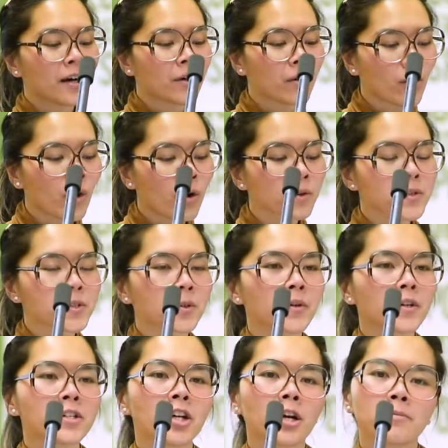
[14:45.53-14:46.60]
are
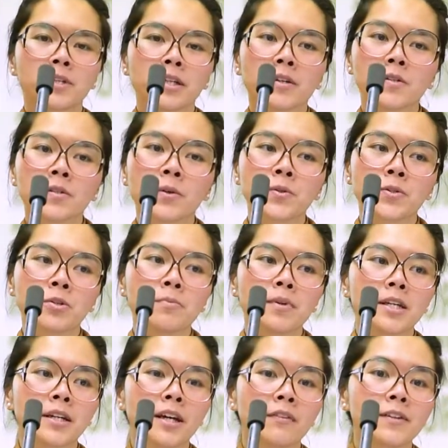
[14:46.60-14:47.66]
also adopting social
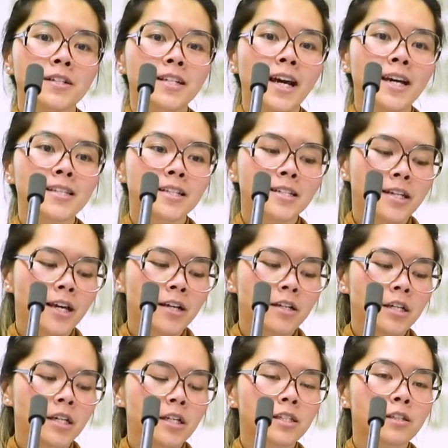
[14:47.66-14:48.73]
media advertising
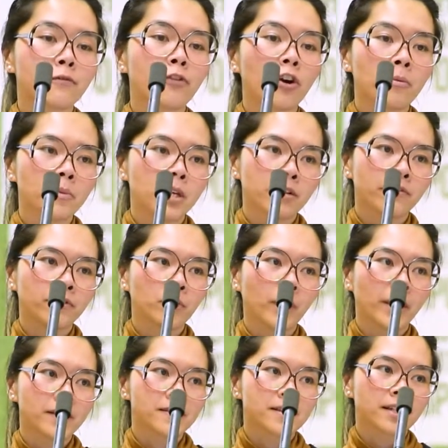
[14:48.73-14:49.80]
techniques from
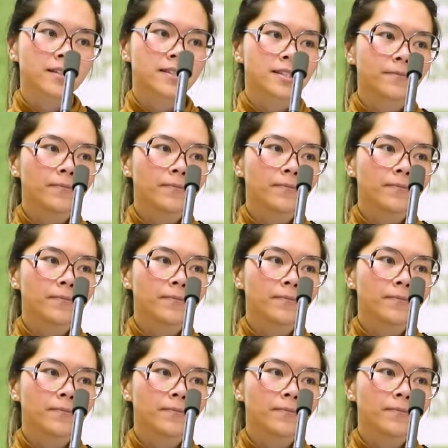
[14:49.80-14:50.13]
influencers.